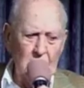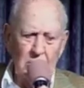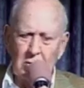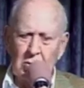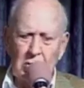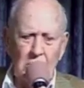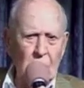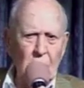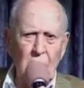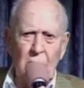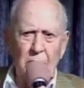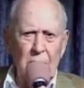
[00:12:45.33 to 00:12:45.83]

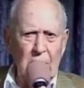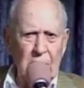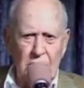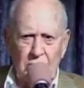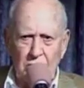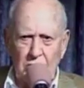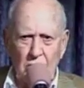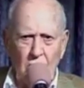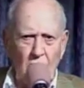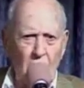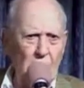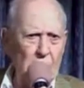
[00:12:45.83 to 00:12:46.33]
It could be a
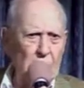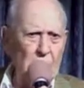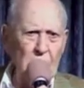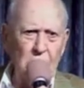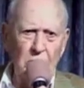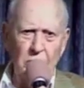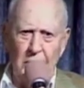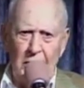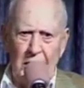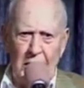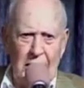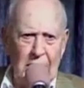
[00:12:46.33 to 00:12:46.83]
dog, it
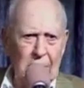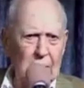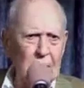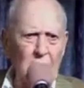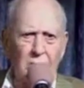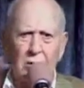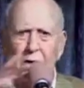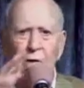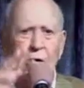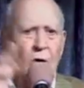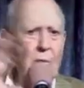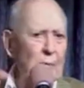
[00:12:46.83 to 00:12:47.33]
could be
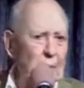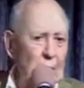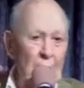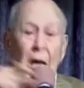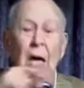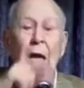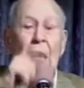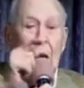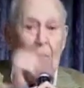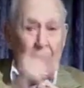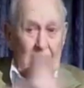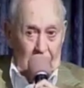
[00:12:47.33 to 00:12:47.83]
Hitler, it could be,
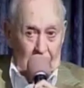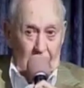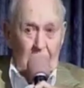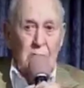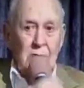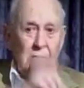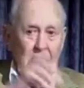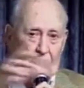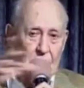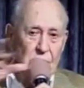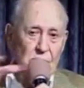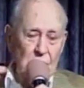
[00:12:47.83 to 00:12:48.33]

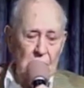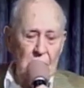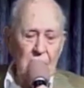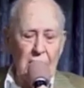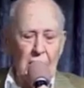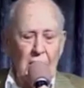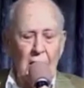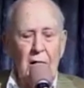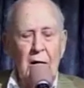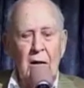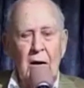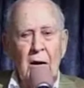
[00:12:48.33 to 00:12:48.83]
he's in
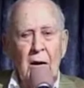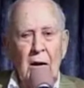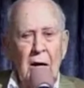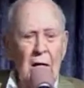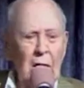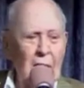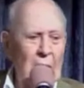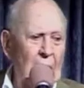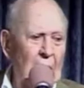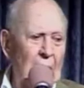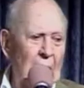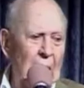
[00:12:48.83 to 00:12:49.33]
there.
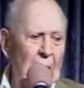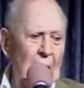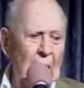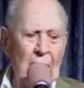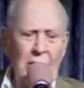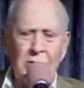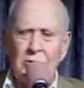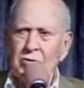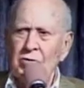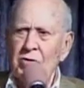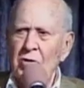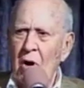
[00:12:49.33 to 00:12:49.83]

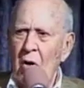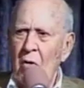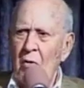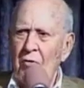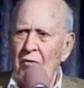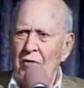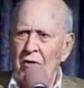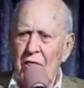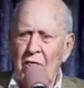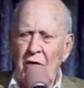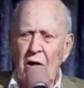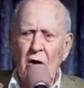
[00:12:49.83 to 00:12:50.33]
And so
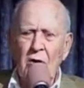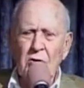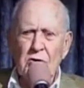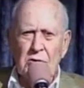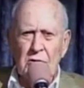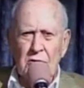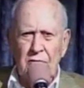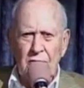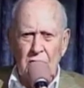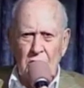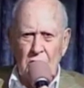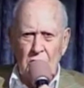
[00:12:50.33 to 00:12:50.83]
for those
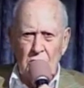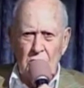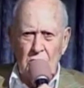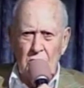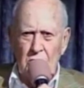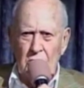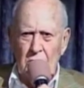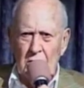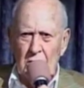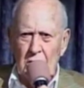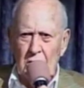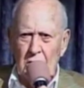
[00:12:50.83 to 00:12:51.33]
of
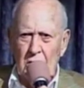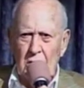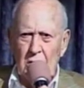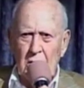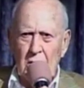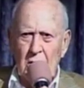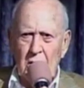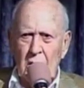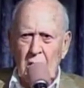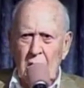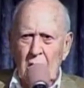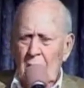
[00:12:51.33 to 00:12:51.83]
you
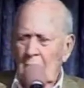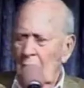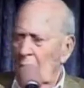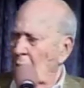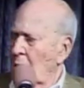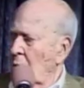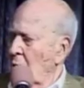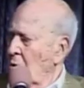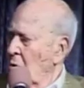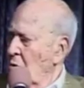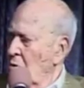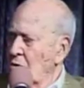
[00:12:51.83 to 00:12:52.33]

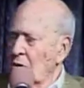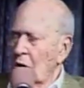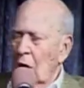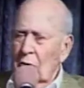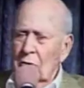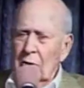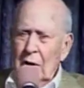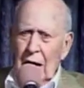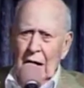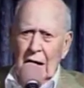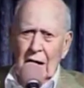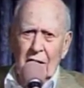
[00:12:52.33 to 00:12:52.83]
who
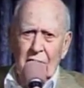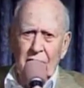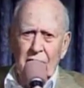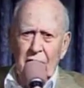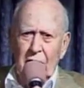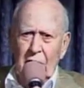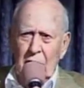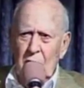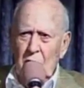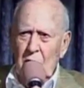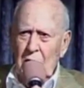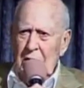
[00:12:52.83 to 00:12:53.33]
don't
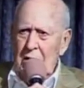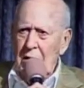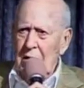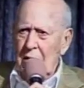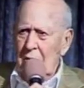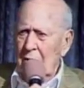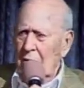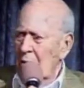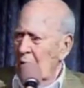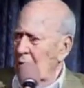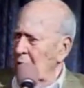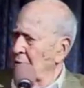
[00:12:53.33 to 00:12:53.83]
have, we need
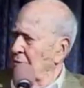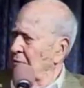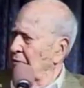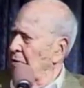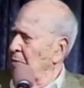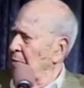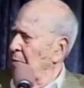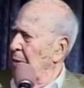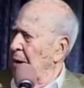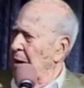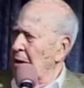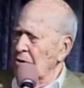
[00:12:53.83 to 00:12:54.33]
another
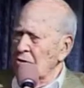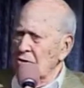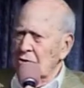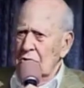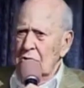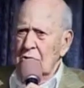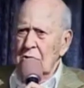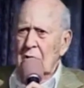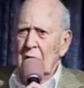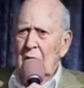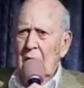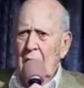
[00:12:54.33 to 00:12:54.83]
few
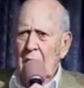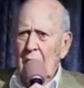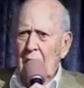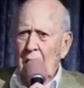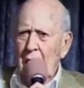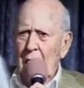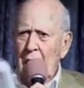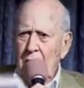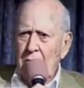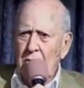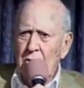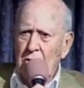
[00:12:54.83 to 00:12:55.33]
pages,
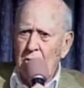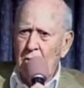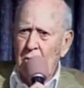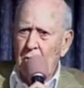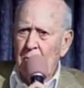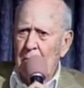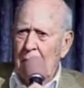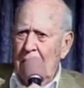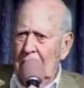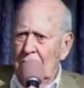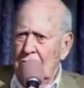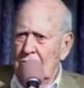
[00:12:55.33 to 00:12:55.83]
I will go
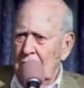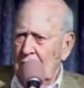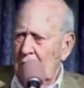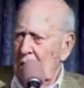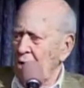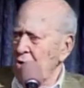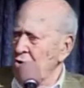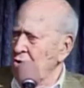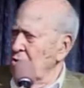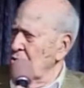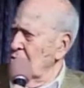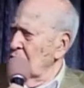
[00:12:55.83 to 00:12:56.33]

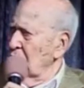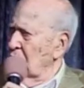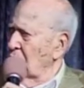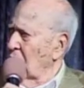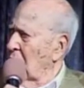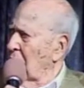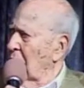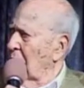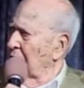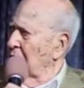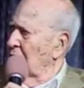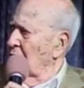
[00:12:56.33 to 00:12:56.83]
backstage and
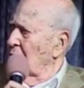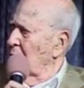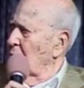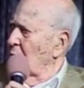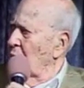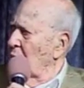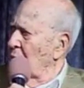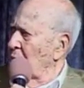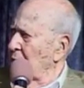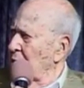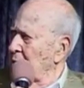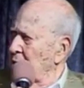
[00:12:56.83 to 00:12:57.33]
score a few
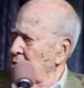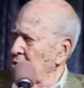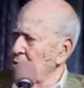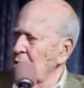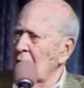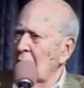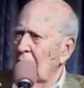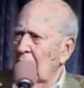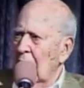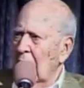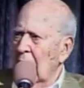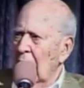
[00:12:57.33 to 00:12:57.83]
more of these.
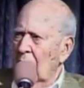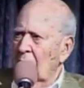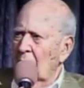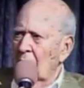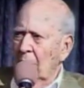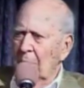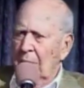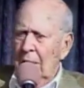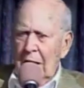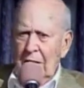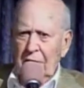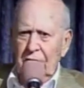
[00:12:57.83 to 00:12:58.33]
And we'll
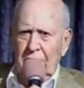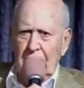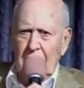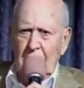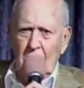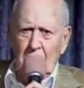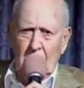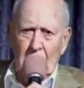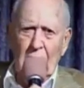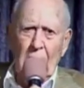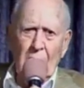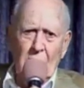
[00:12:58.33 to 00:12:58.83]
pass that
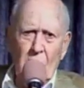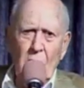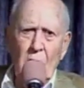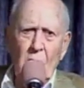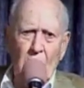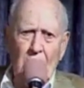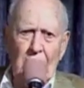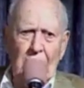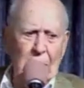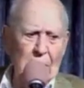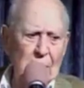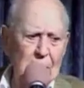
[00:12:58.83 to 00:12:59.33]

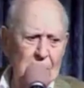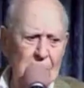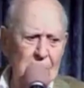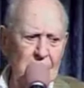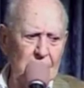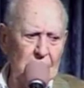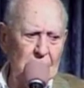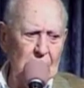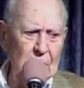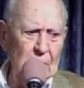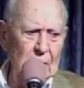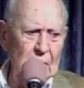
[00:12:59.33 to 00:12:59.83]
when I leave
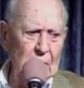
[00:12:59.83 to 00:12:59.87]
here.